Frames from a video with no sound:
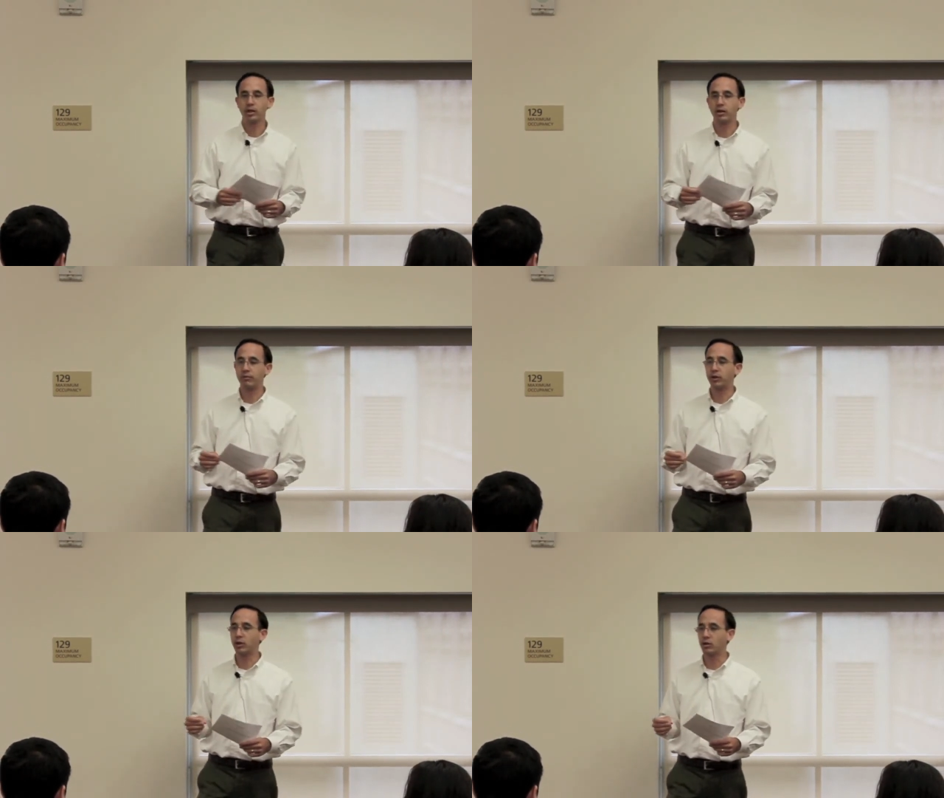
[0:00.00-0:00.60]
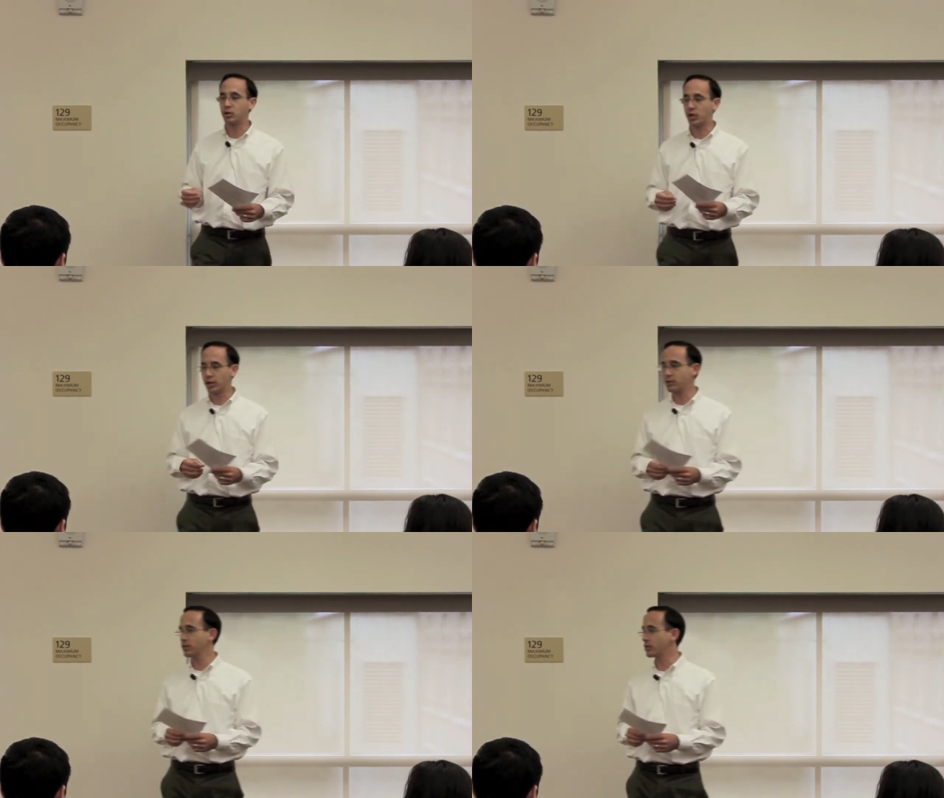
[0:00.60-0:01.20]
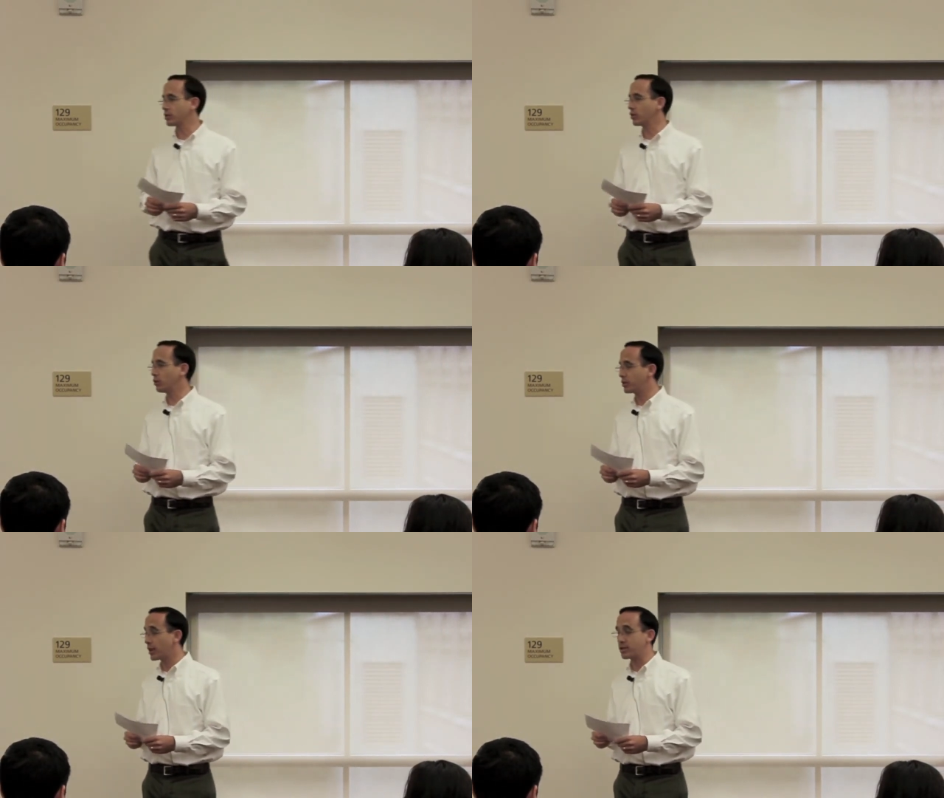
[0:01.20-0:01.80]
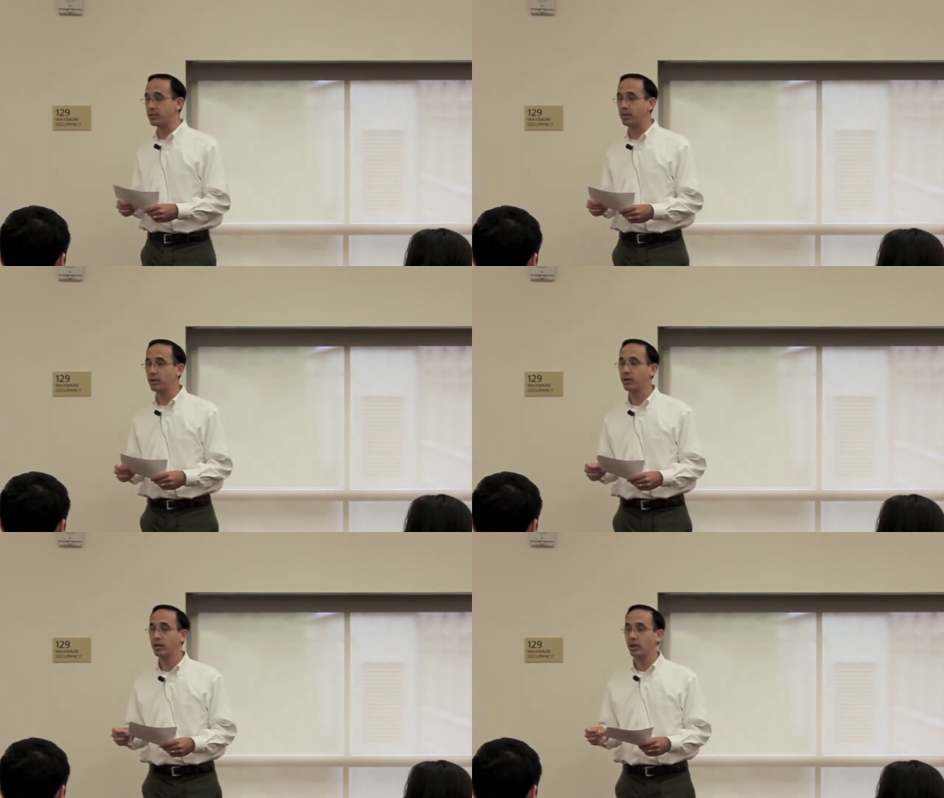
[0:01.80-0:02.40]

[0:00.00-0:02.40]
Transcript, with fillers: a figure in Genesis in the Old Testament.